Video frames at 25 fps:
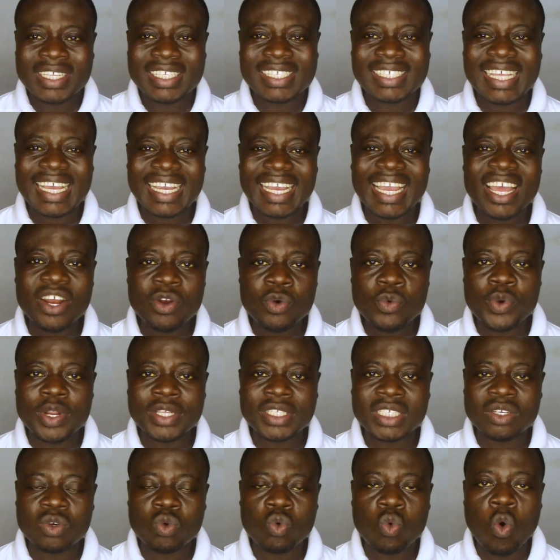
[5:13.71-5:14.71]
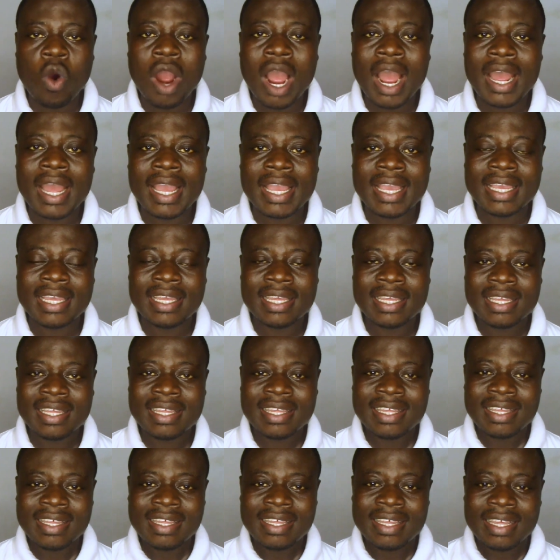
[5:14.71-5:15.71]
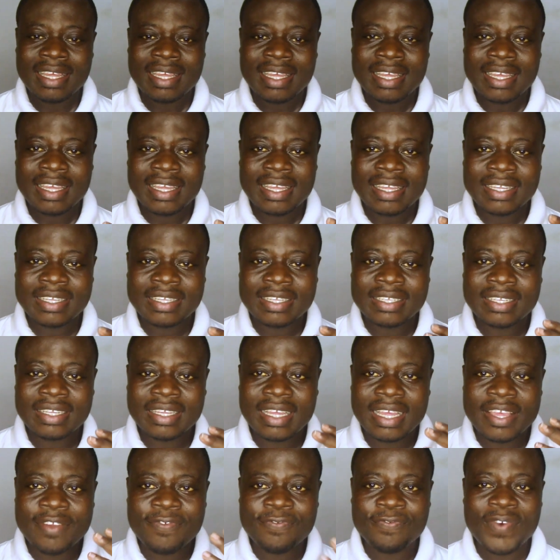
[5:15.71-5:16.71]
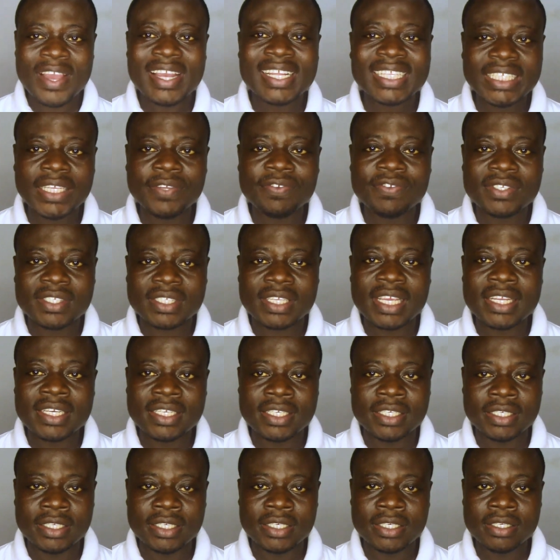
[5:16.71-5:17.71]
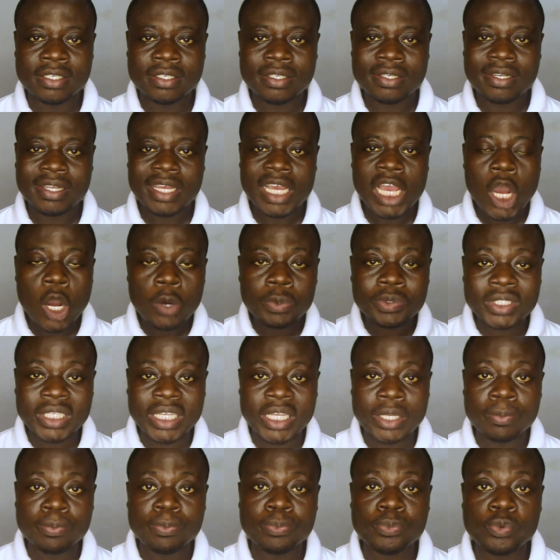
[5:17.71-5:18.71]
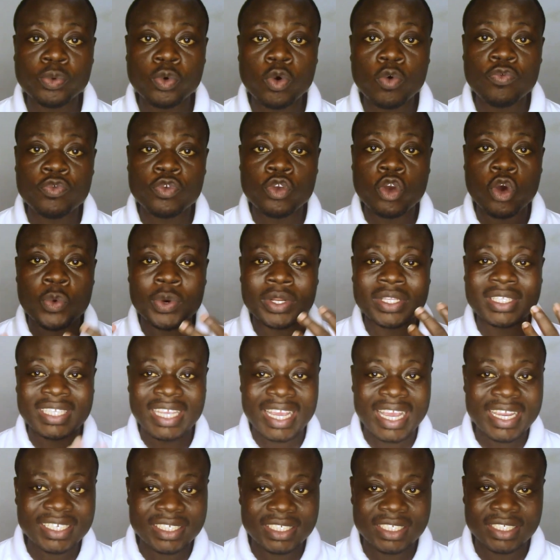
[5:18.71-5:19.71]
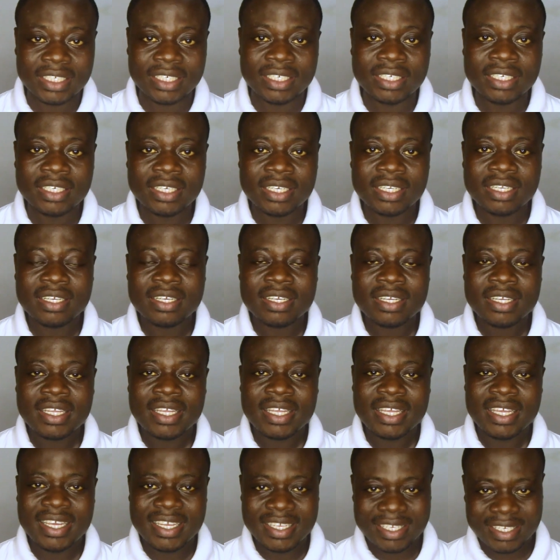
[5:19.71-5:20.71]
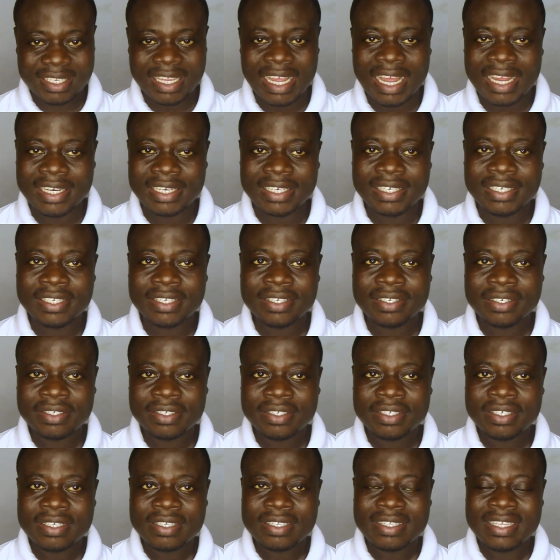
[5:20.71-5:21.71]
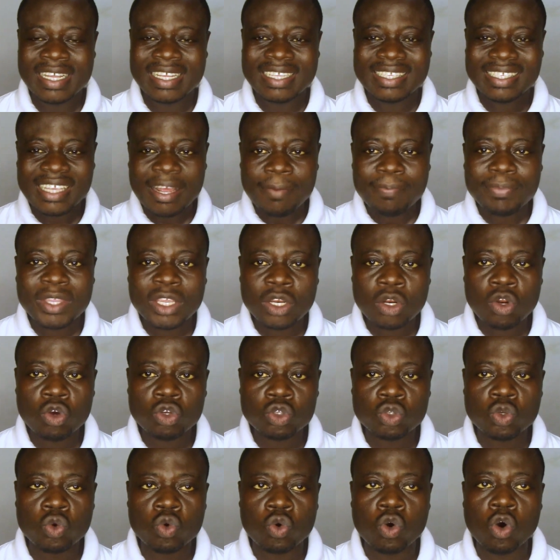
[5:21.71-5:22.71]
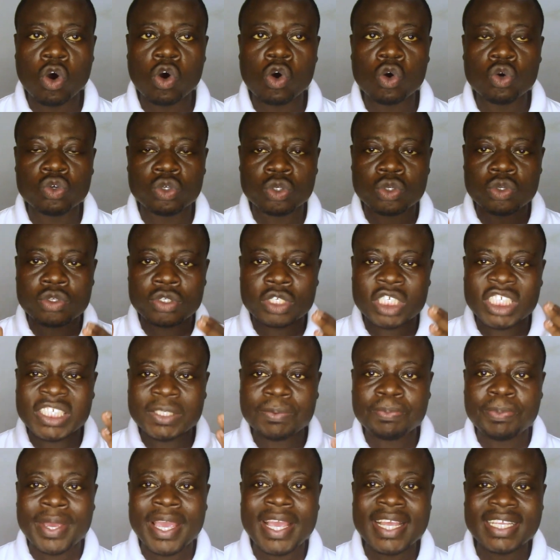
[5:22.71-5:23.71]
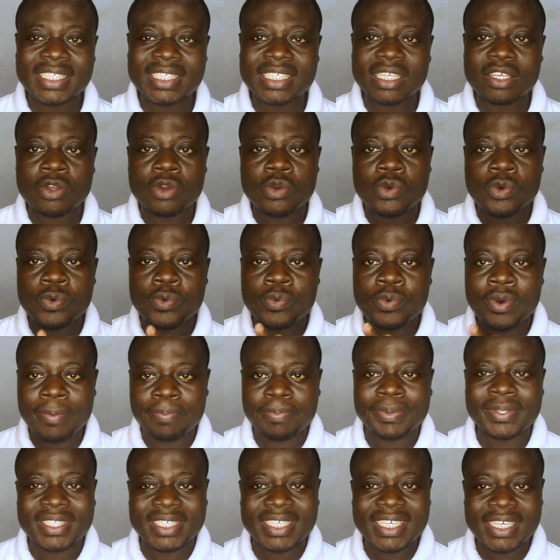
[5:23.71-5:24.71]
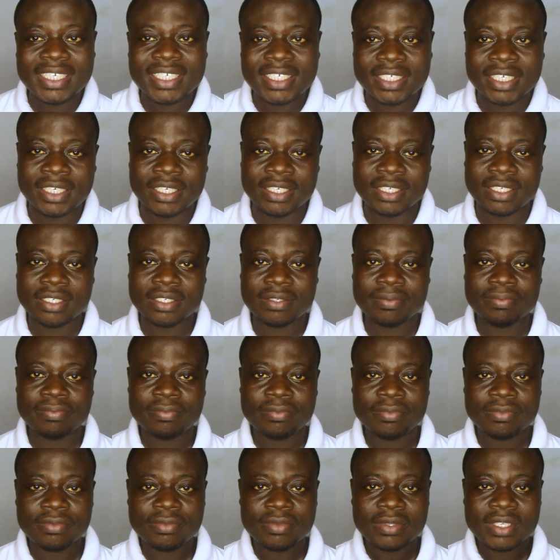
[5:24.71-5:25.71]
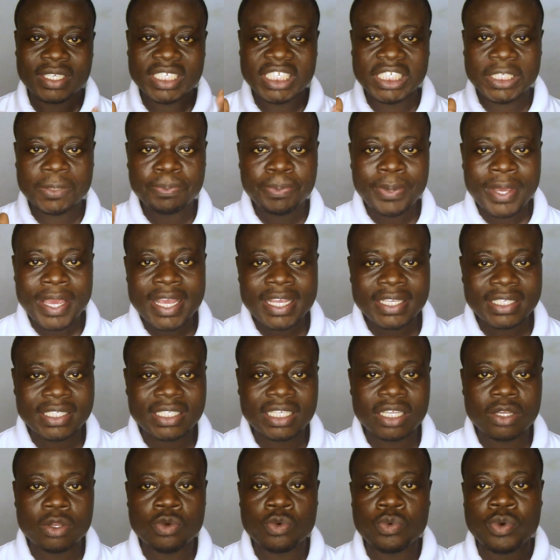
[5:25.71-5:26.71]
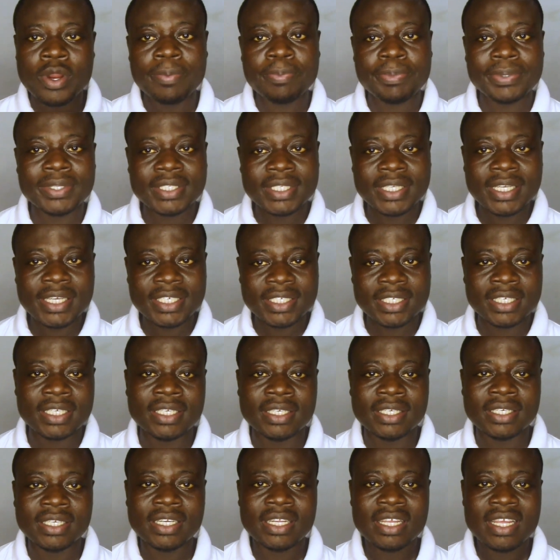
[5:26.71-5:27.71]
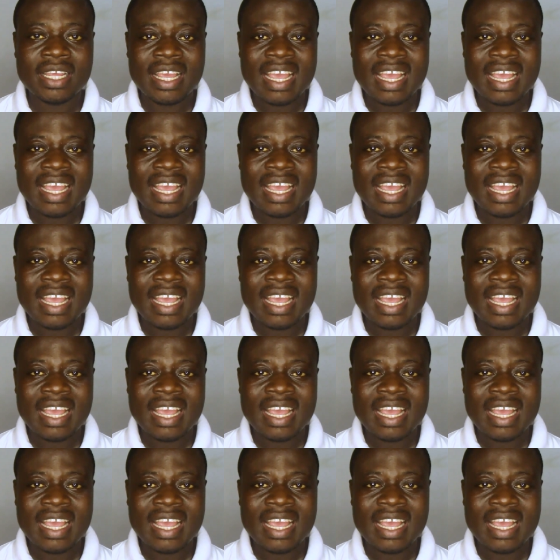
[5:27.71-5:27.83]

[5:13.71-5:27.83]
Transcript: The second reason why effective studying helps improve your retention is that there's something also called spaced repetition. Spaced repetition.